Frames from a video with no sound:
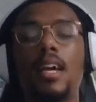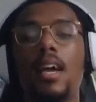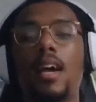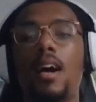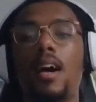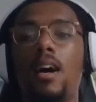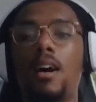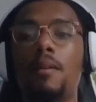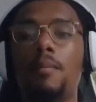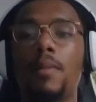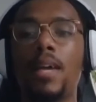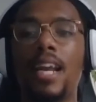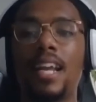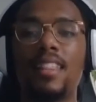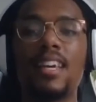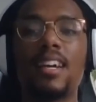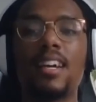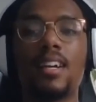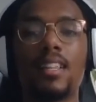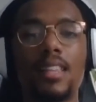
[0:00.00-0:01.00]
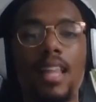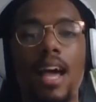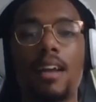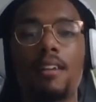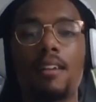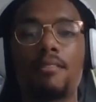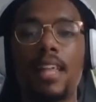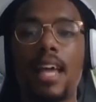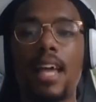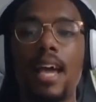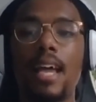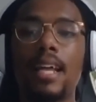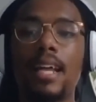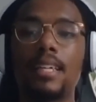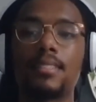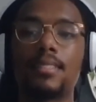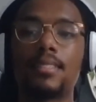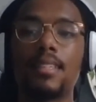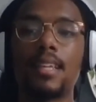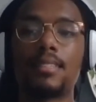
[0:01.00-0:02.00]
And I think a lot of that
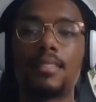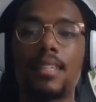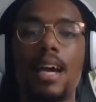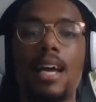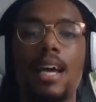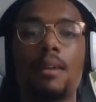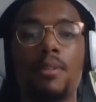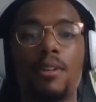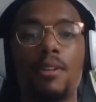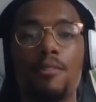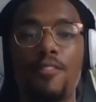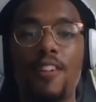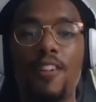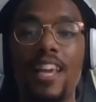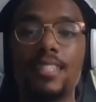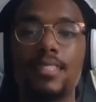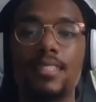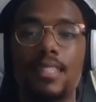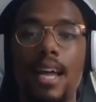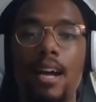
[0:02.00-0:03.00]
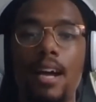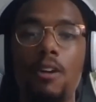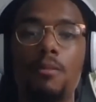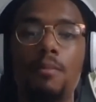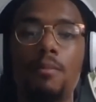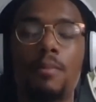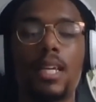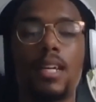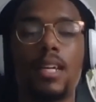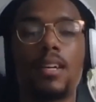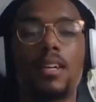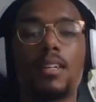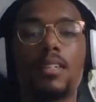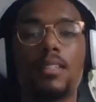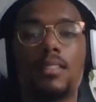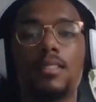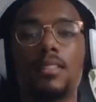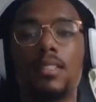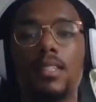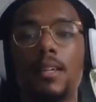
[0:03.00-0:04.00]
has kind of been phased out
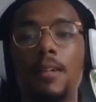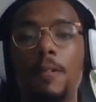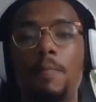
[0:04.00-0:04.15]
because